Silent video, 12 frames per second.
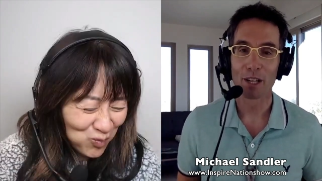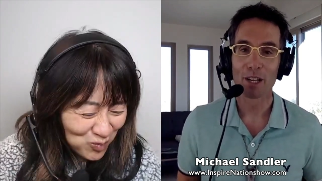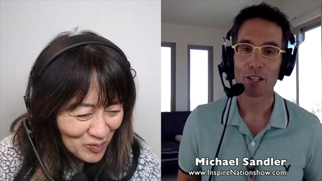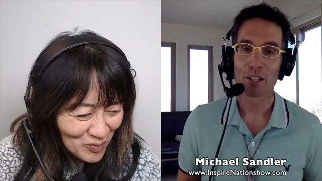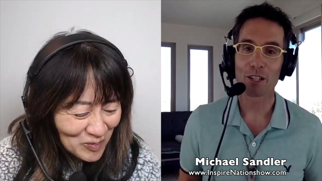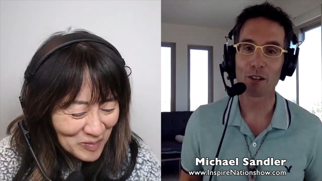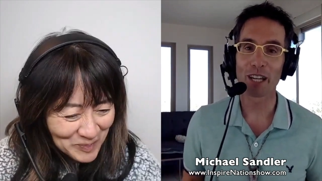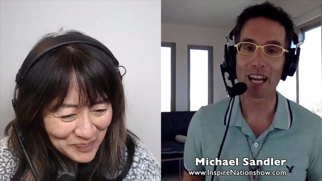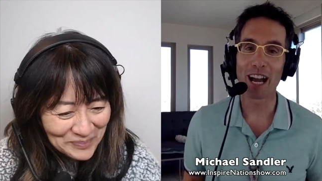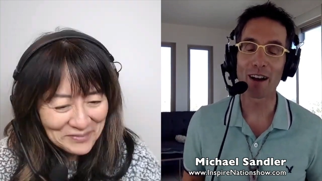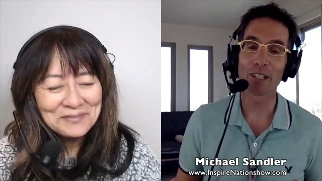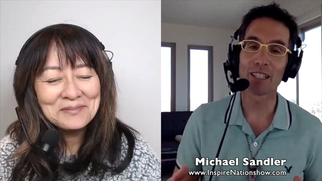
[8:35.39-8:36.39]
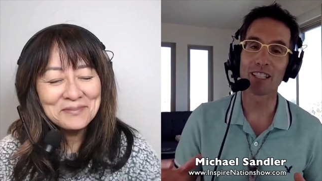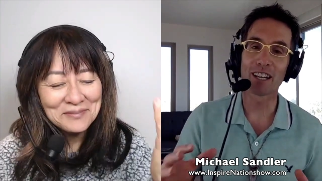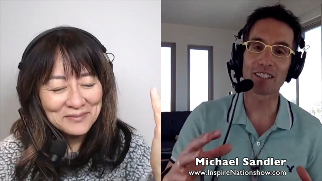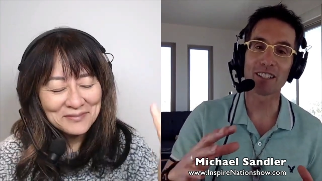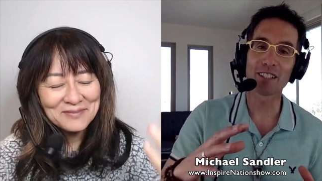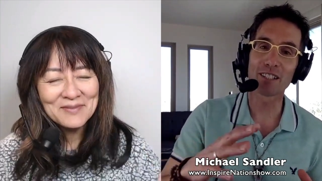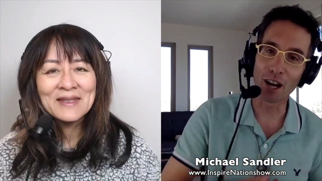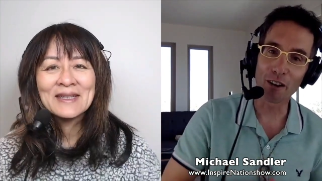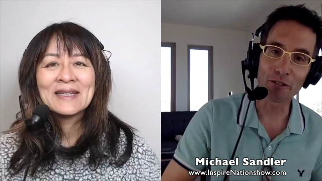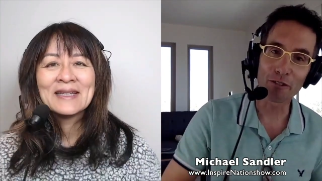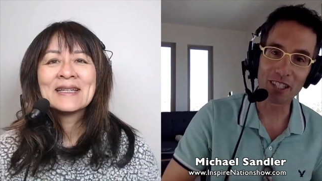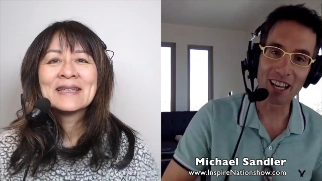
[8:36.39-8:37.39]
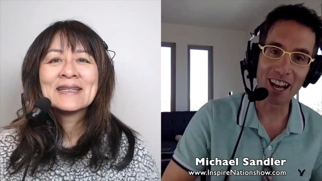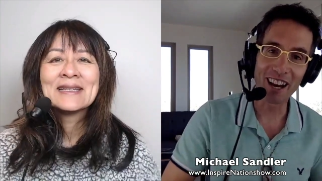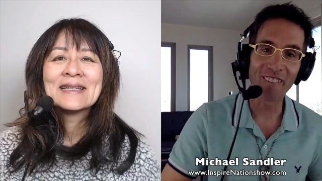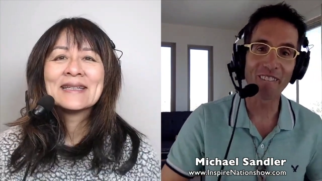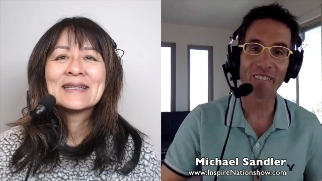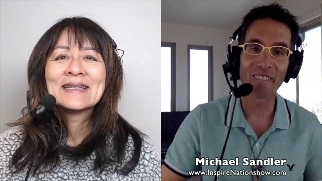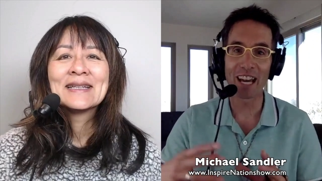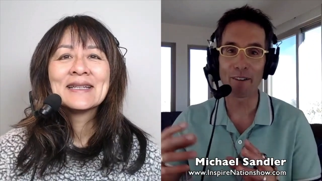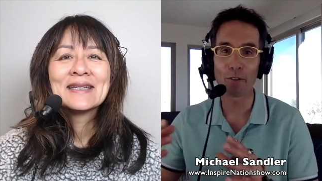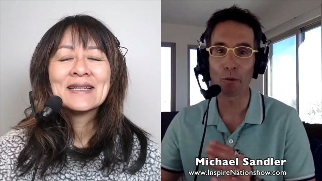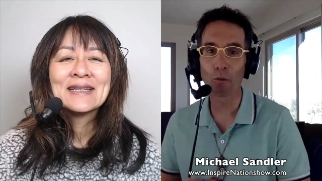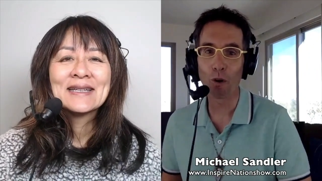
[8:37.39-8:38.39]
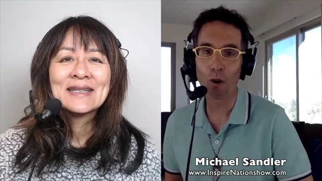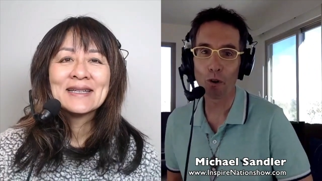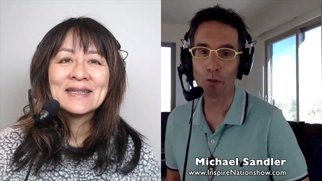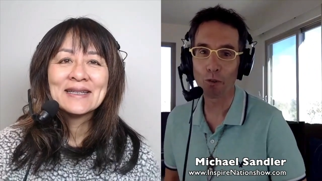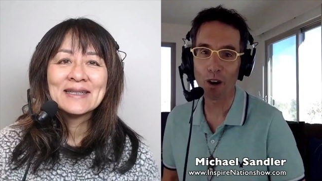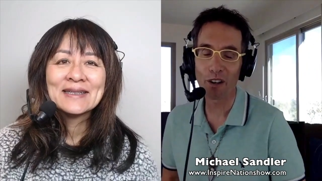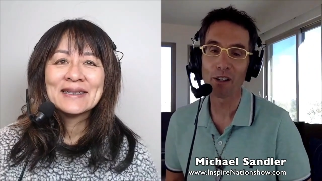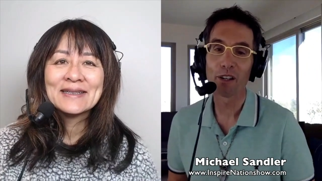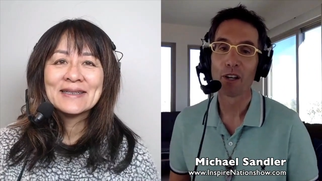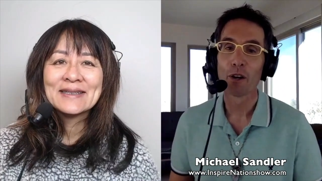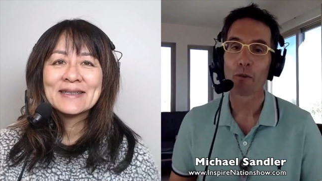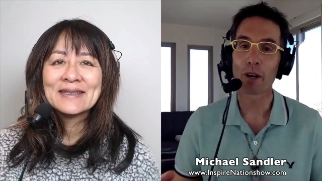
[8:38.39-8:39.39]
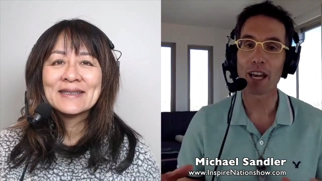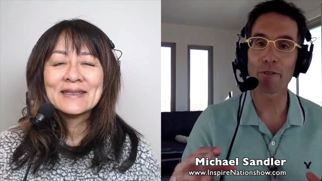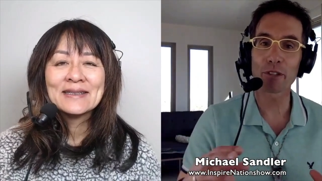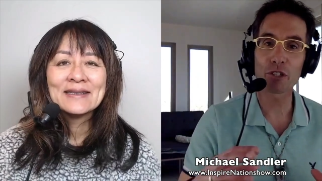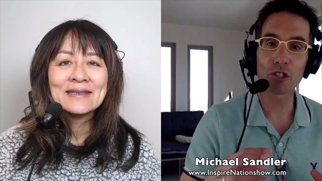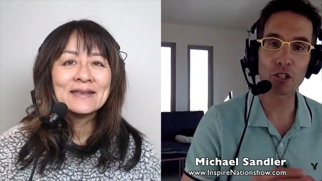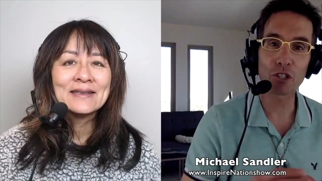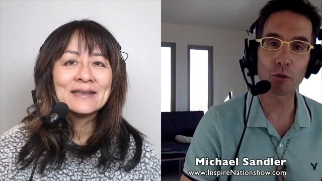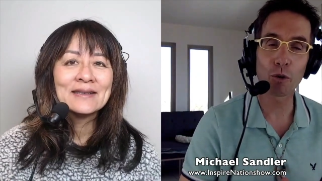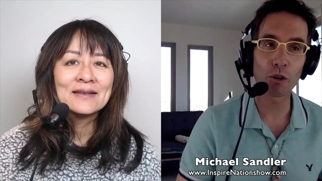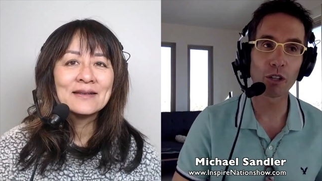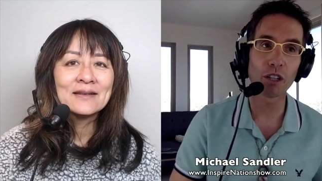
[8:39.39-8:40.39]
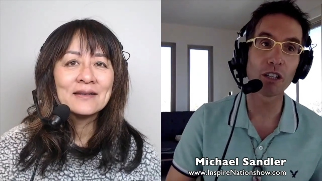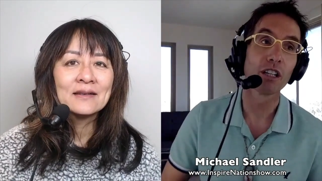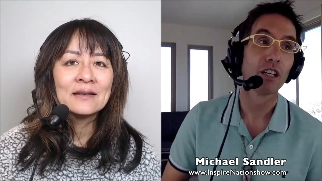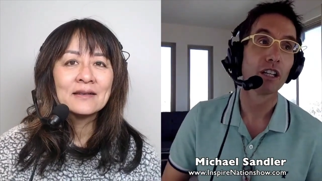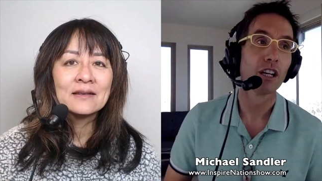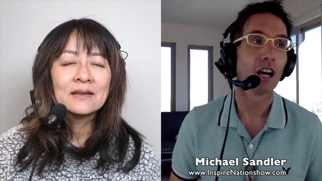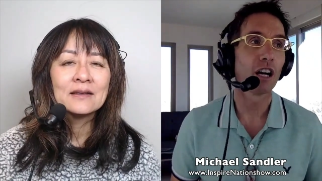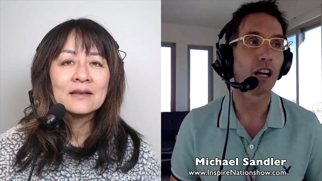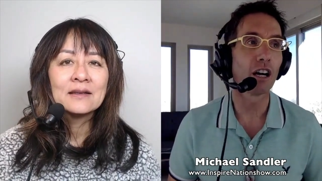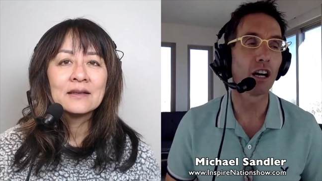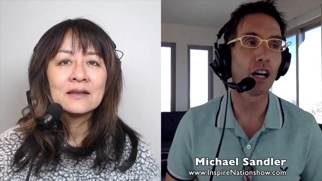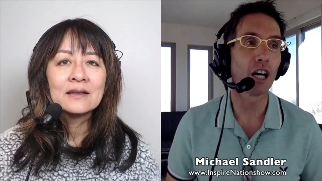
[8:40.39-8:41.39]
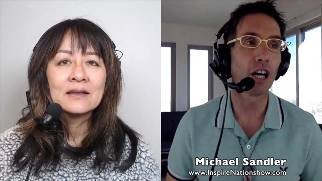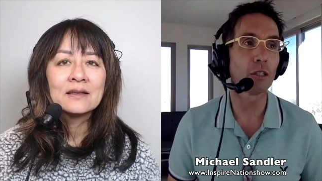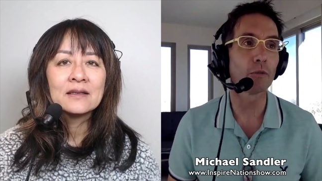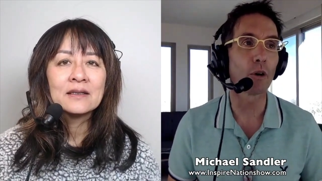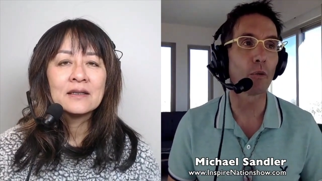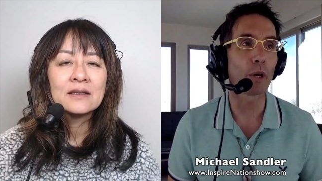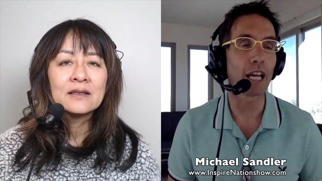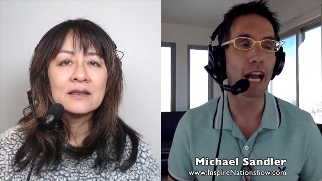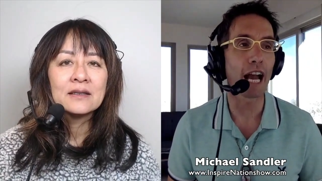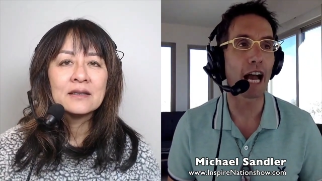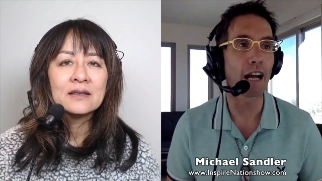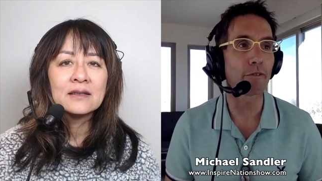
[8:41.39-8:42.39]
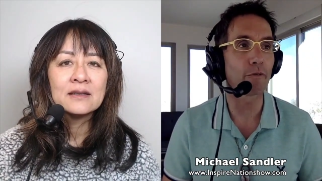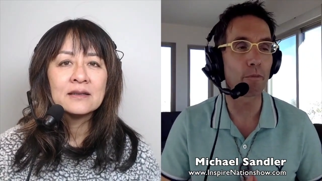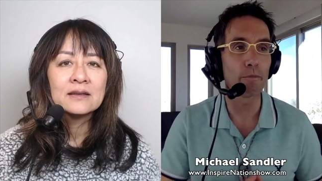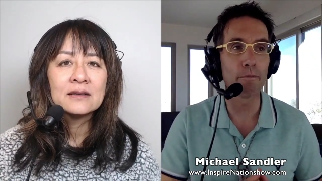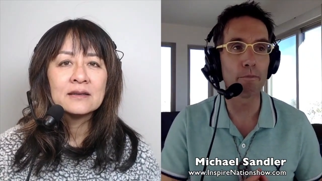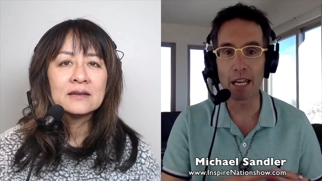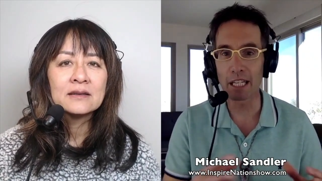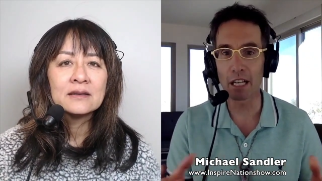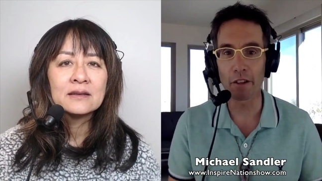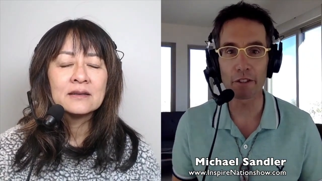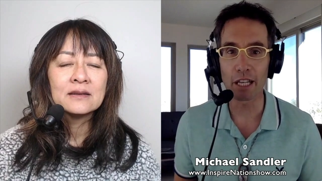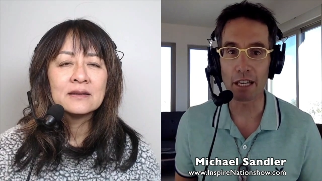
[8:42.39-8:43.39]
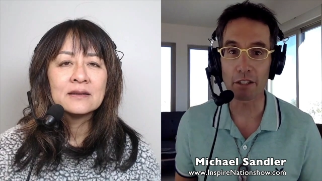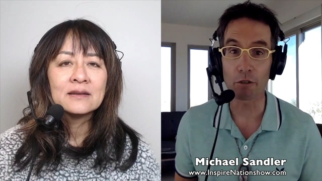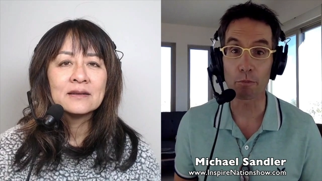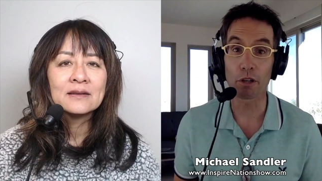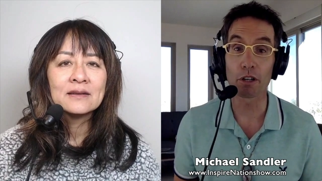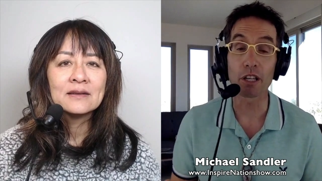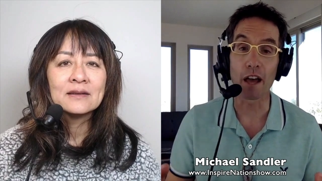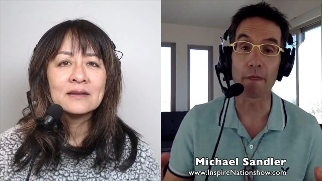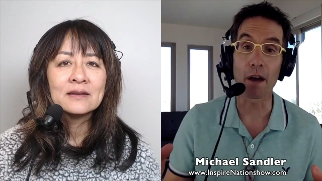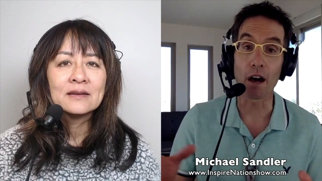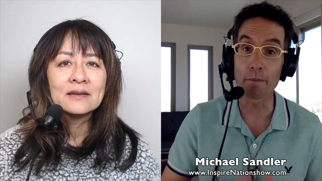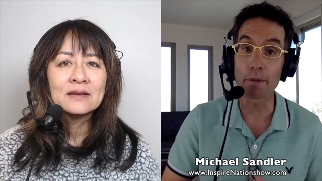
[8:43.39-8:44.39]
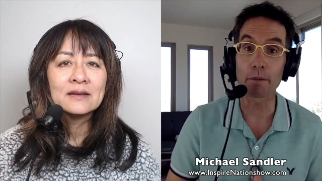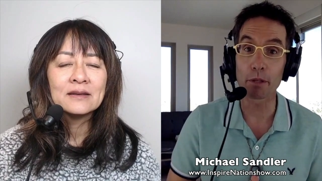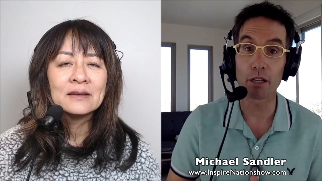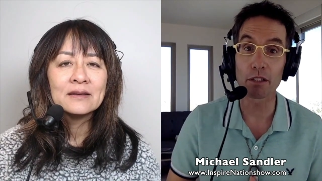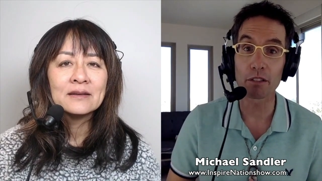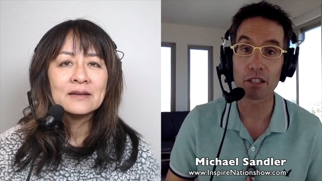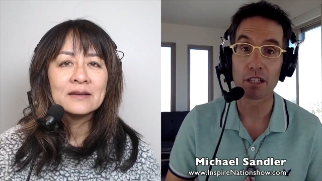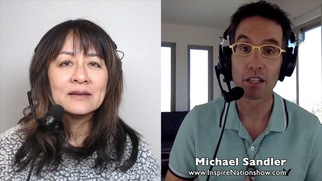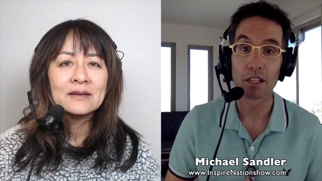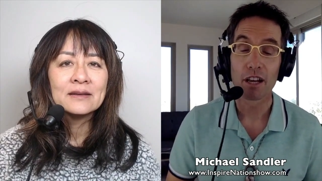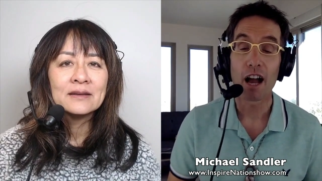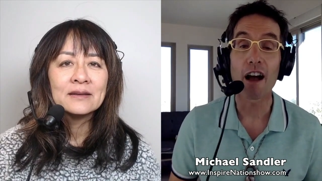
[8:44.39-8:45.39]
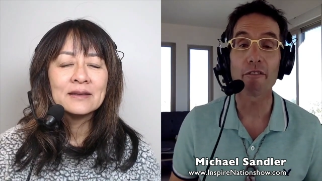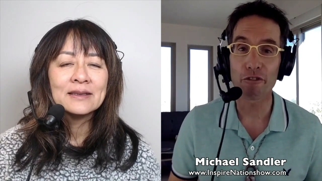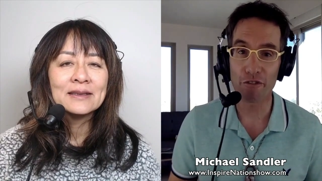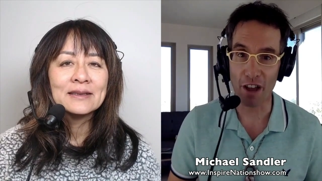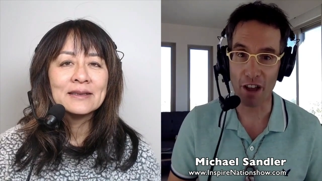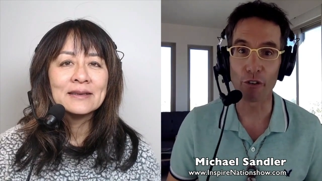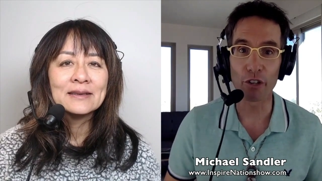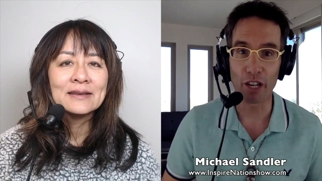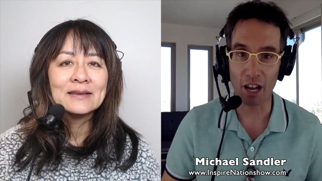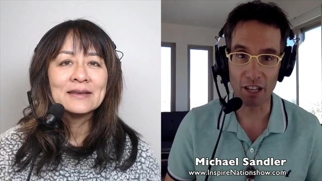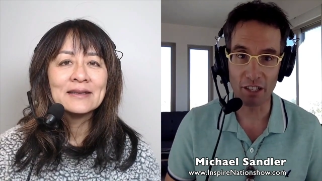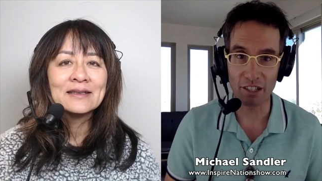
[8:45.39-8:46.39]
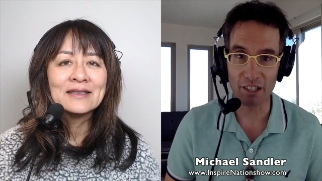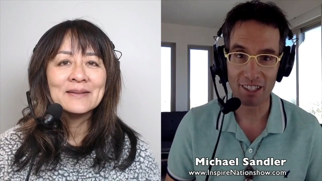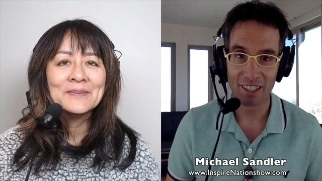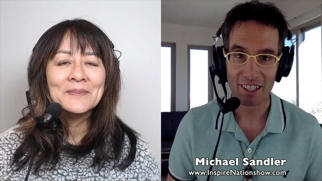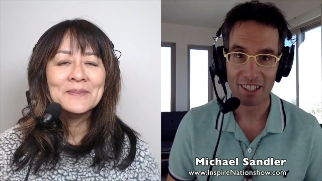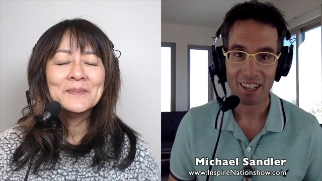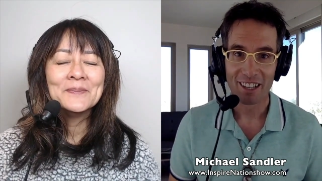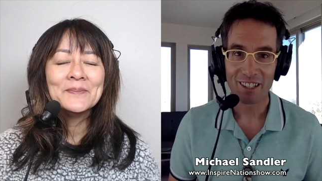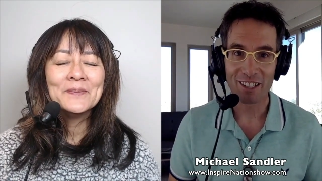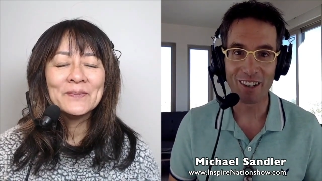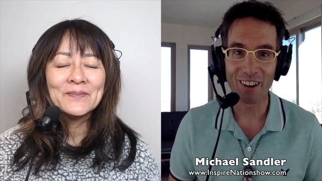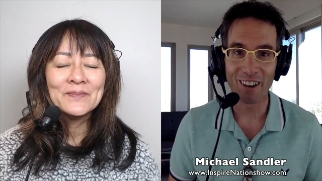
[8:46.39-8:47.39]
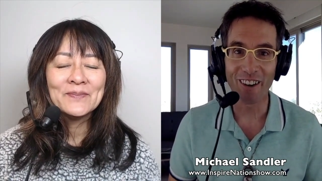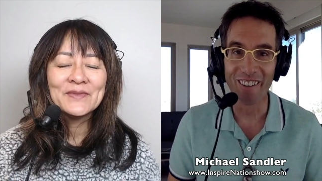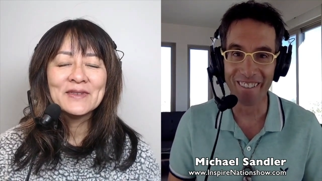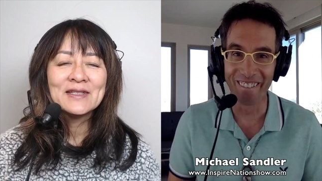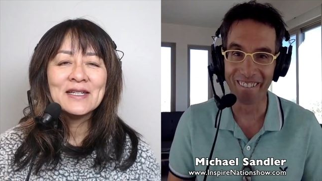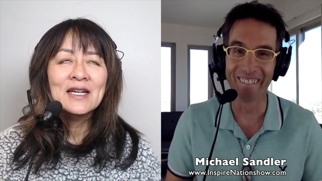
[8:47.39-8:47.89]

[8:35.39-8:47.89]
Speaker 1: So we have a dozen doves now, we have a road runner, we have a squirrel, um, we have many other desert birds, and the hummingbirds have found us. Mm. So,